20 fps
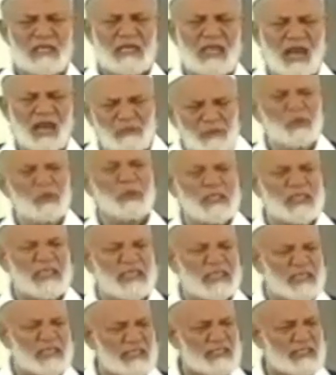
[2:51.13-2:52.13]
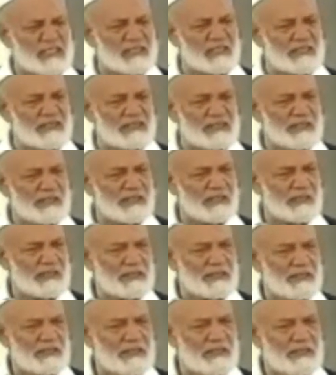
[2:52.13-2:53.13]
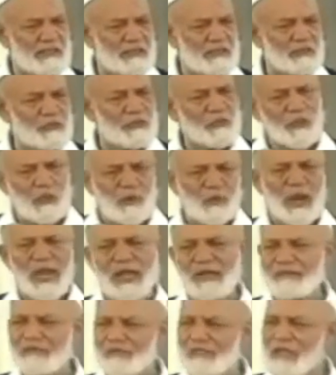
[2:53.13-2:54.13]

Are we doing justice to our wives,